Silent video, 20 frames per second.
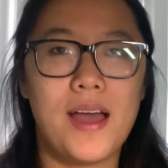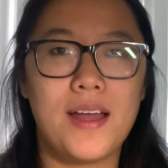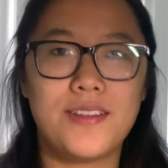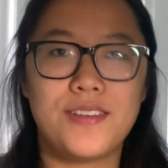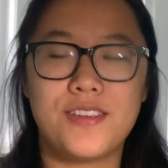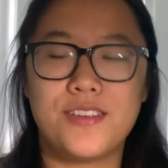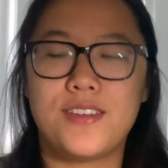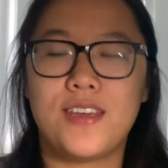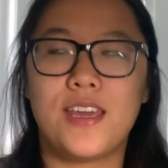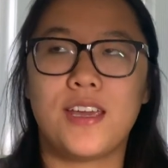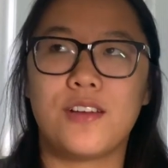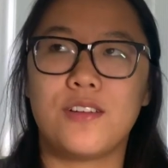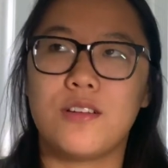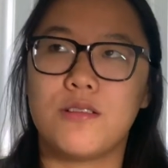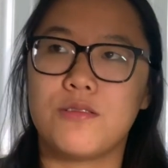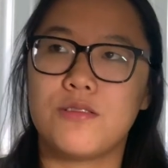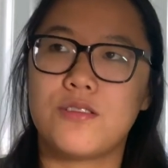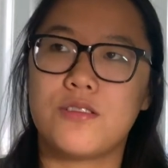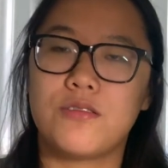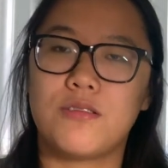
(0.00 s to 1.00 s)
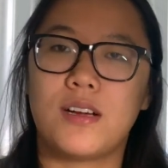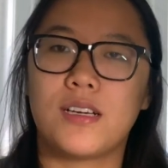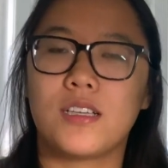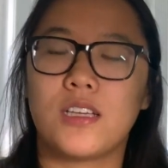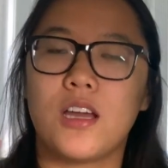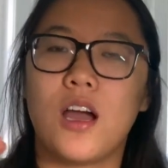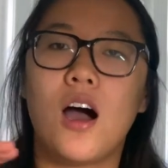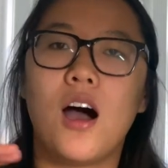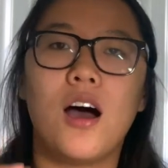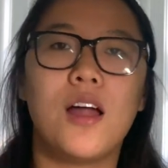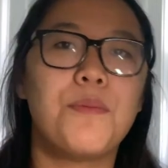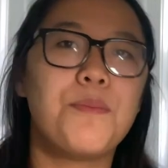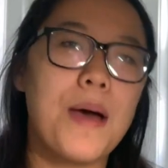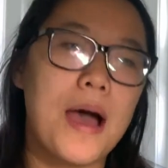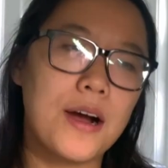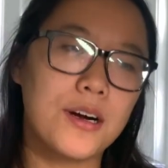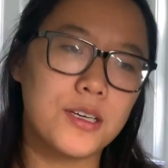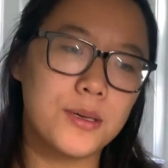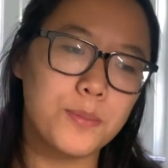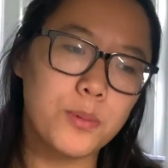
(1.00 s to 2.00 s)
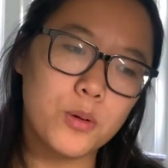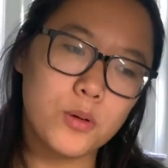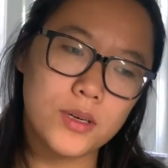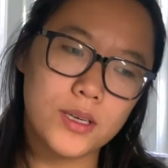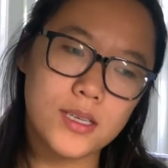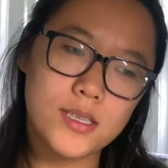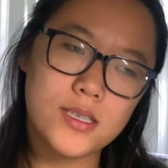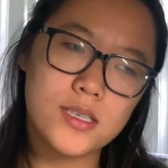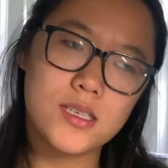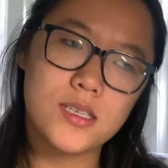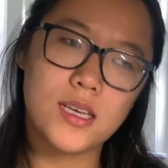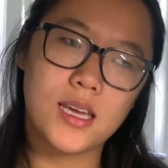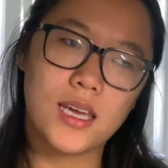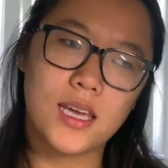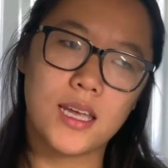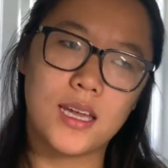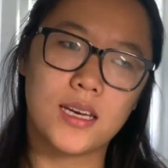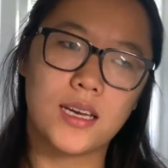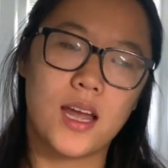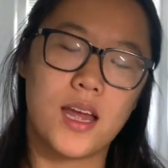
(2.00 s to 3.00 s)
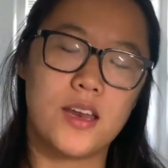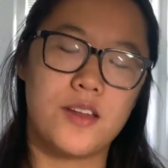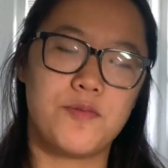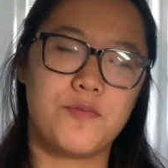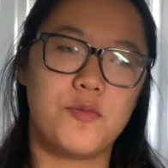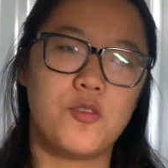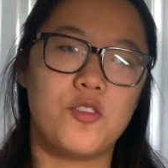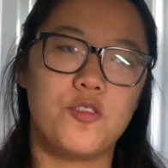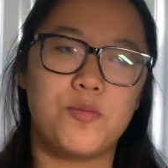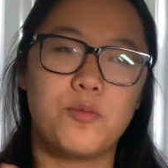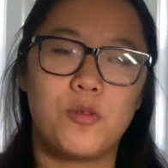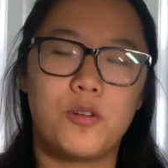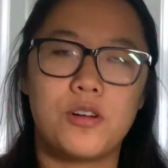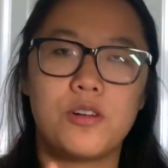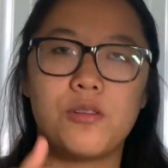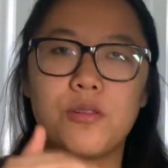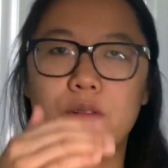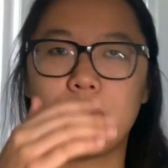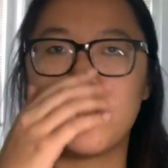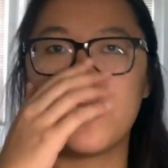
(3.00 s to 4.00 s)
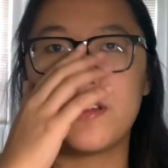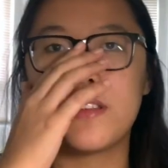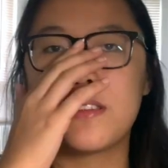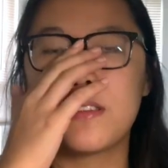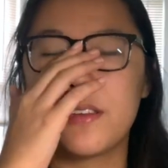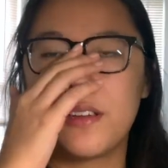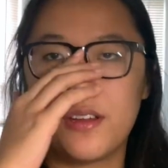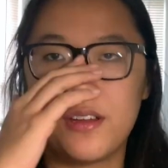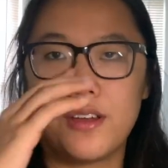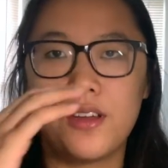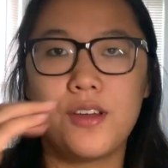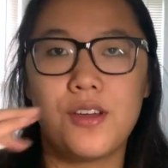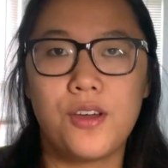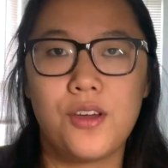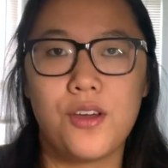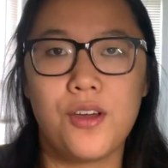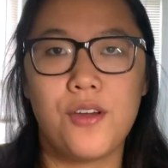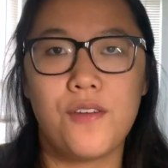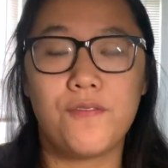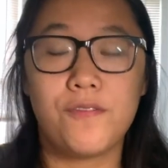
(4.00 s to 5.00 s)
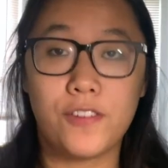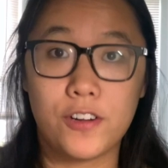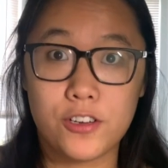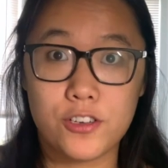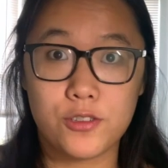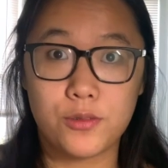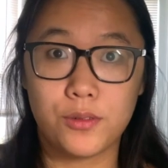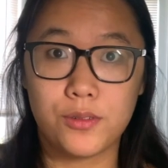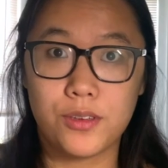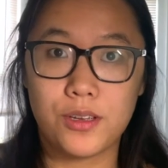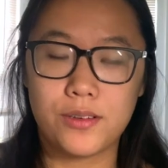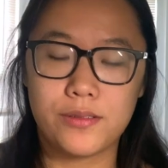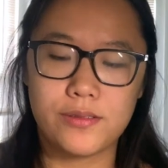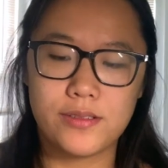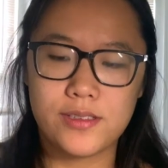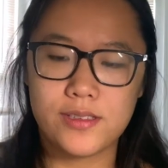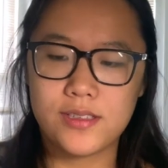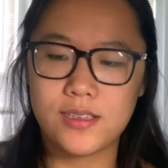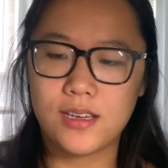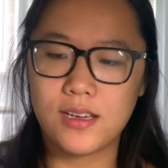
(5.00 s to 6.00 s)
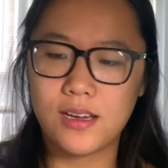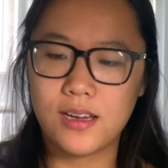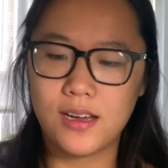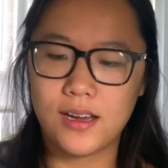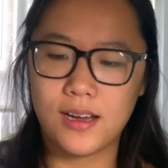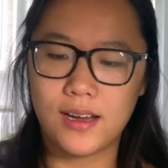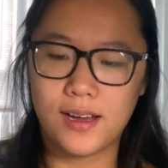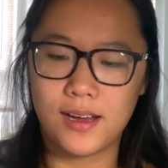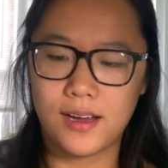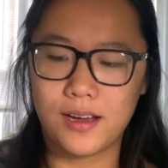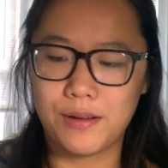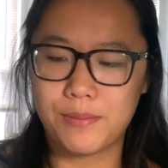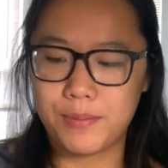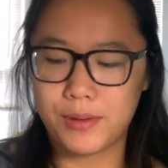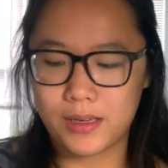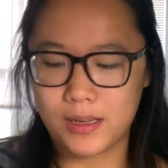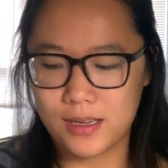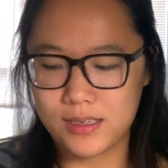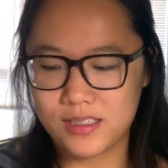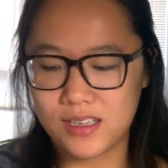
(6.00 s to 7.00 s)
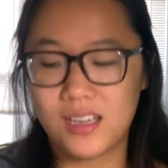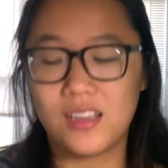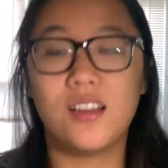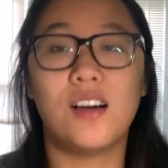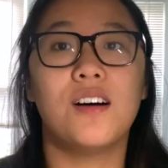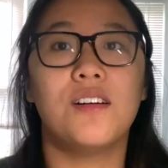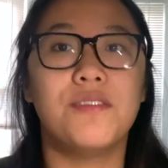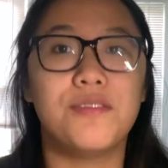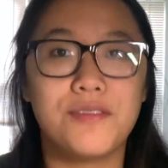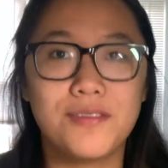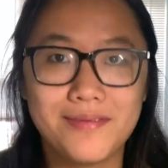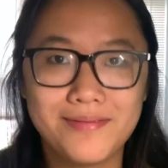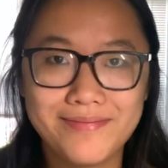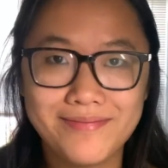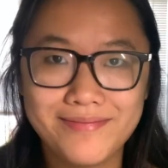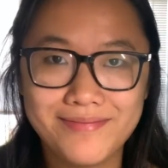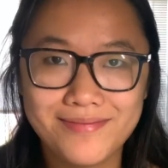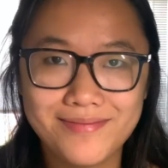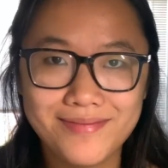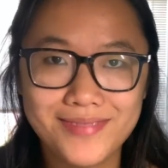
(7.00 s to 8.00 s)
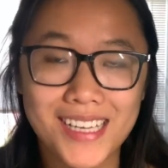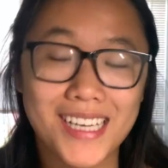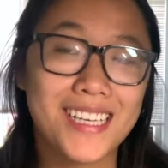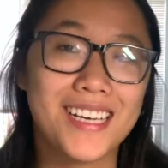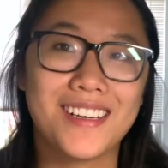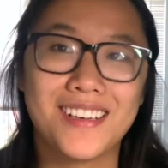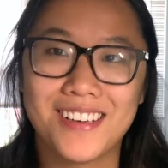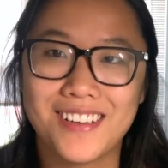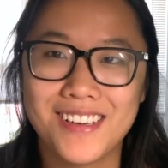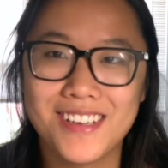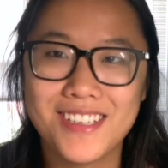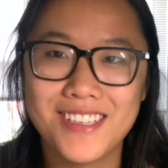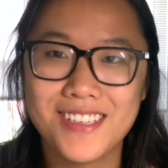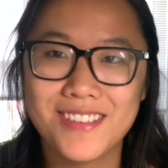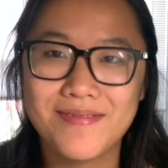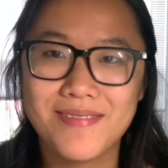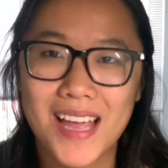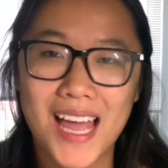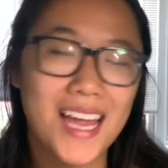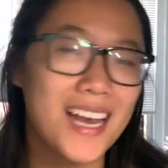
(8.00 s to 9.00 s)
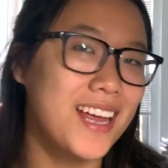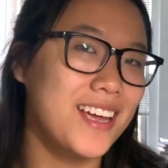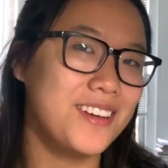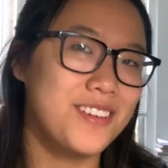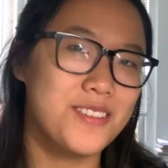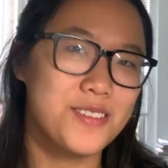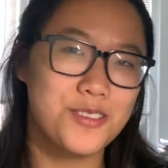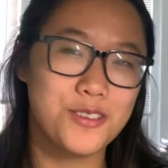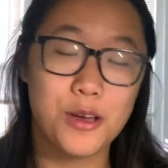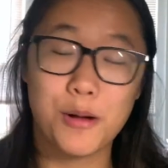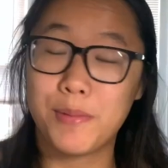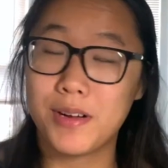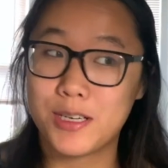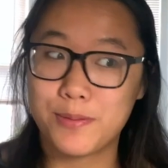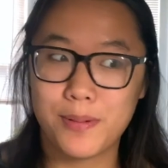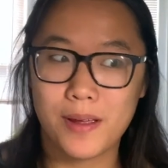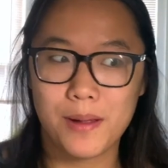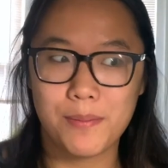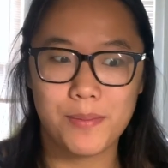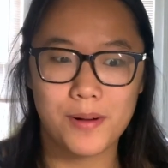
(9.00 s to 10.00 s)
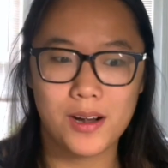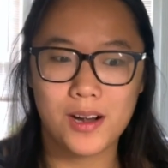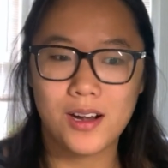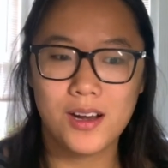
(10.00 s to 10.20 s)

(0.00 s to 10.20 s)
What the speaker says: to take notes directly on PowerPoints and kind of move more towards virtual notes, because I love taking notes and I use so much paper,